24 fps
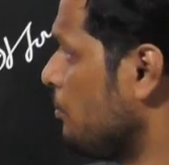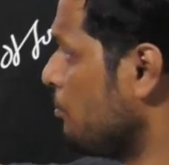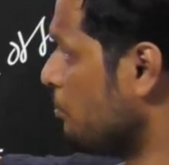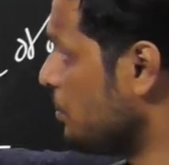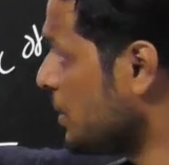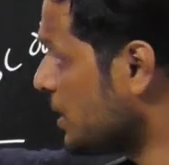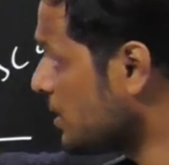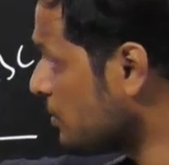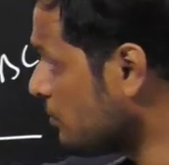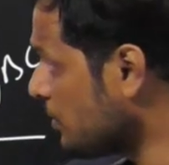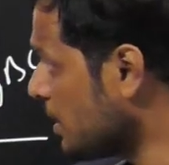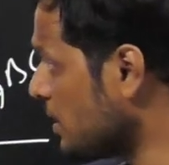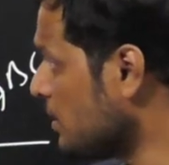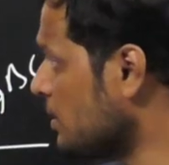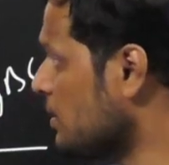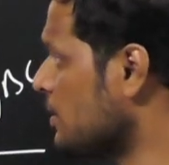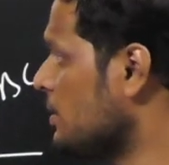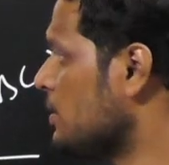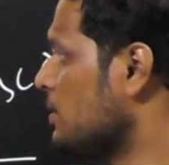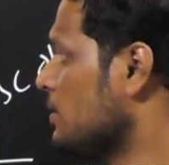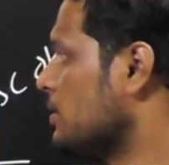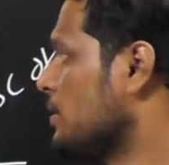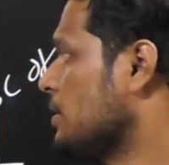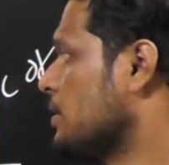between
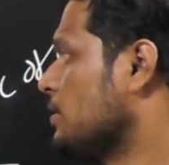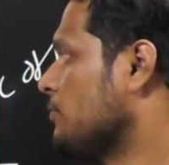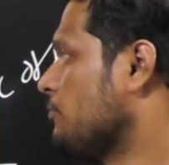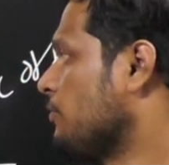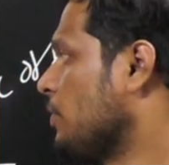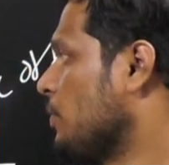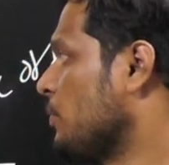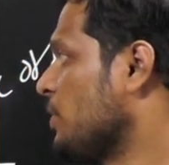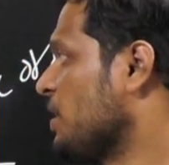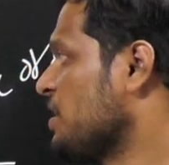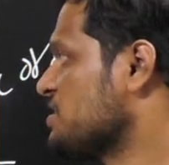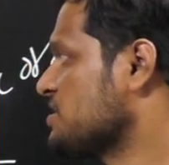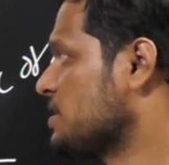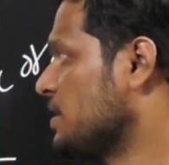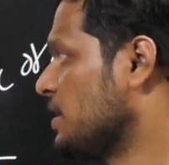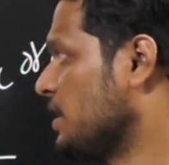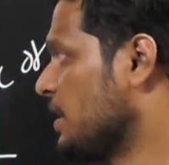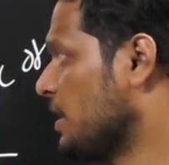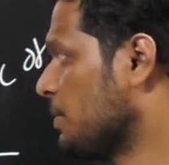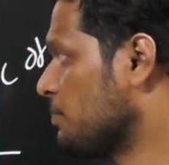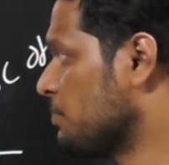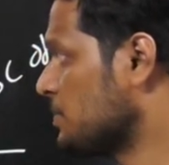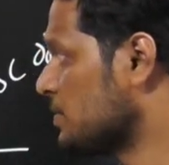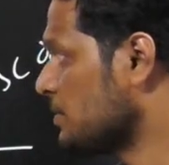foundation and
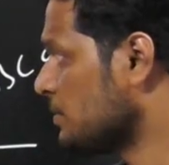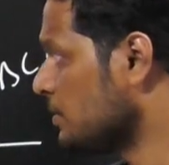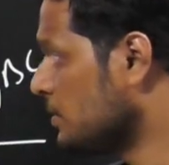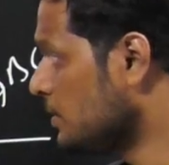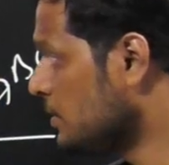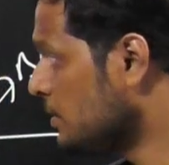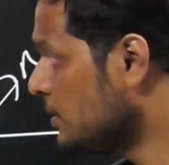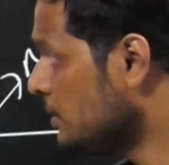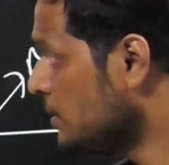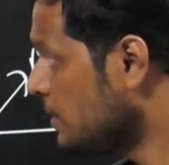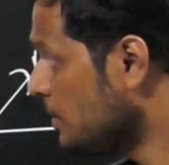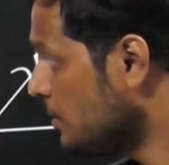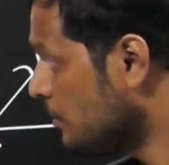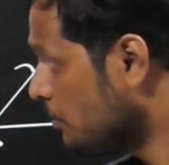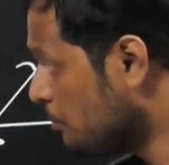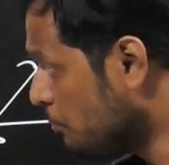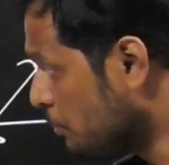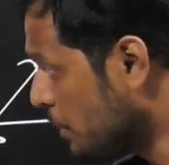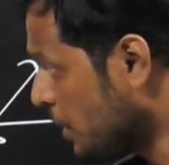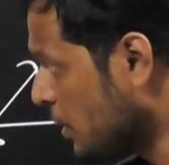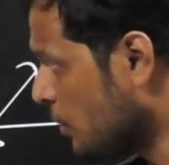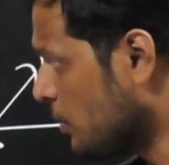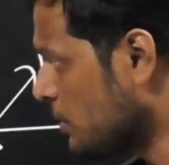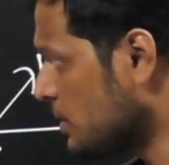depth,
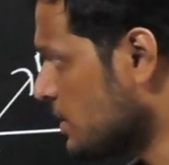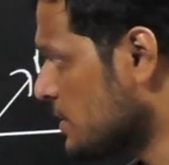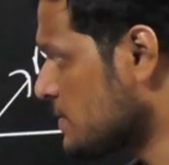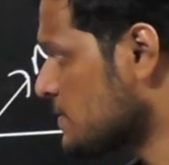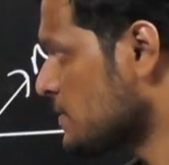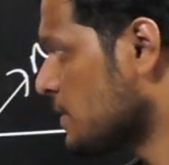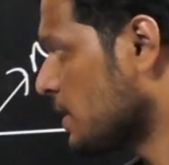below this.